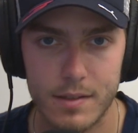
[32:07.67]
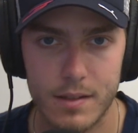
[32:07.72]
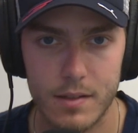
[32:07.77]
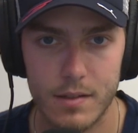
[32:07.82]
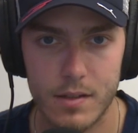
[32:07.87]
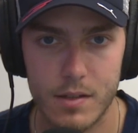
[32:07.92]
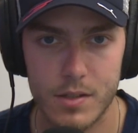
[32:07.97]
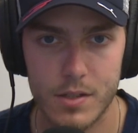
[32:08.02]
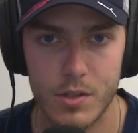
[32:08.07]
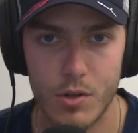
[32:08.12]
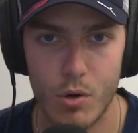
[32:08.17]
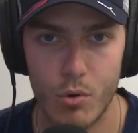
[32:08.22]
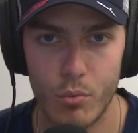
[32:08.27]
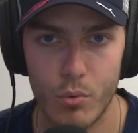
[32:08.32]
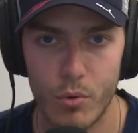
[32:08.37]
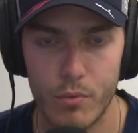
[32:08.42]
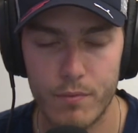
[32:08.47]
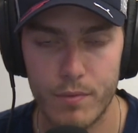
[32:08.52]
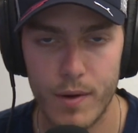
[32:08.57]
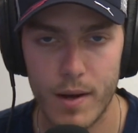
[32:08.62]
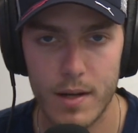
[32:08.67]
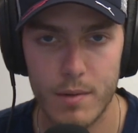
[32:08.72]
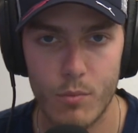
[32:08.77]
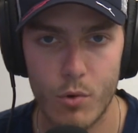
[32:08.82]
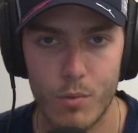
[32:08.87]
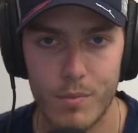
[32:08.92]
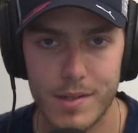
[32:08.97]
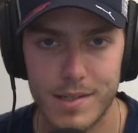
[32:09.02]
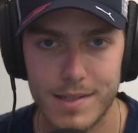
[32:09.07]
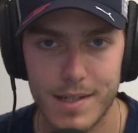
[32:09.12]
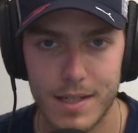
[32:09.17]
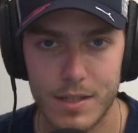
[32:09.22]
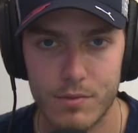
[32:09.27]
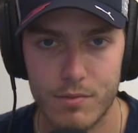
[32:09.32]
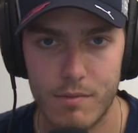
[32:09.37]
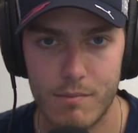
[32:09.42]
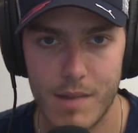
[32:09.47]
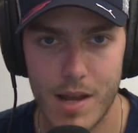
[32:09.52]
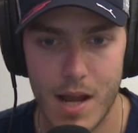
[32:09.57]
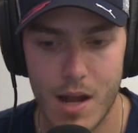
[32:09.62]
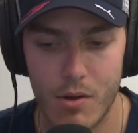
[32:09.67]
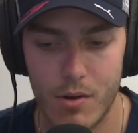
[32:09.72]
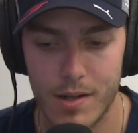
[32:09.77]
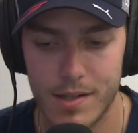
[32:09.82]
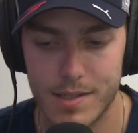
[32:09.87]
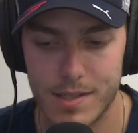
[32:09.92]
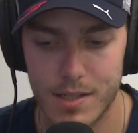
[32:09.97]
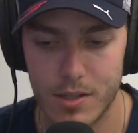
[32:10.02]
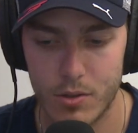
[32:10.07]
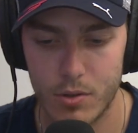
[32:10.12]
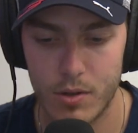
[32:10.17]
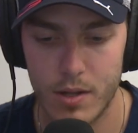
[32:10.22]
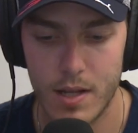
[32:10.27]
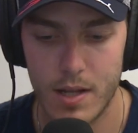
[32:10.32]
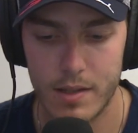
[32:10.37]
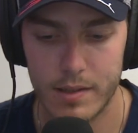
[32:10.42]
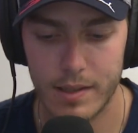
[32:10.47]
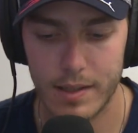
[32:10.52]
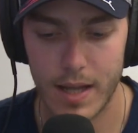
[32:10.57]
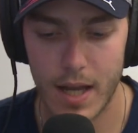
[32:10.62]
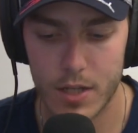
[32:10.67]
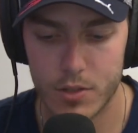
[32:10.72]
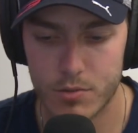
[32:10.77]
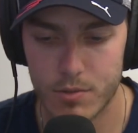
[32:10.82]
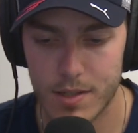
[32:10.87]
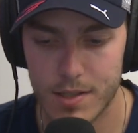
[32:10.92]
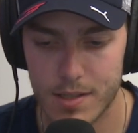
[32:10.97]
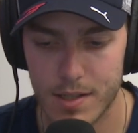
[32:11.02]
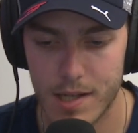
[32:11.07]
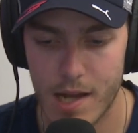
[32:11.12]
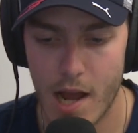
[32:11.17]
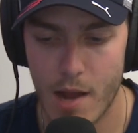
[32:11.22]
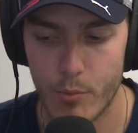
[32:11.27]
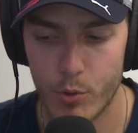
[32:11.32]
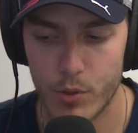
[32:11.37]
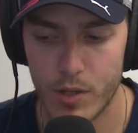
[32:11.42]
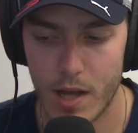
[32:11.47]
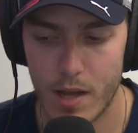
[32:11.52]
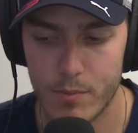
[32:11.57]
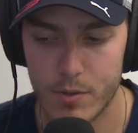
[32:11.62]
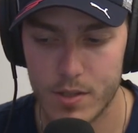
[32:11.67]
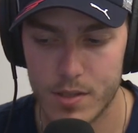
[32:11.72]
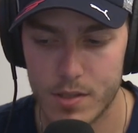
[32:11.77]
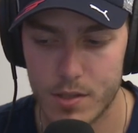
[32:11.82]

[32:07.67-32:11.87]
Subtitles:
There's no room for any more mistakes from now until the last race in Abu Dhabi.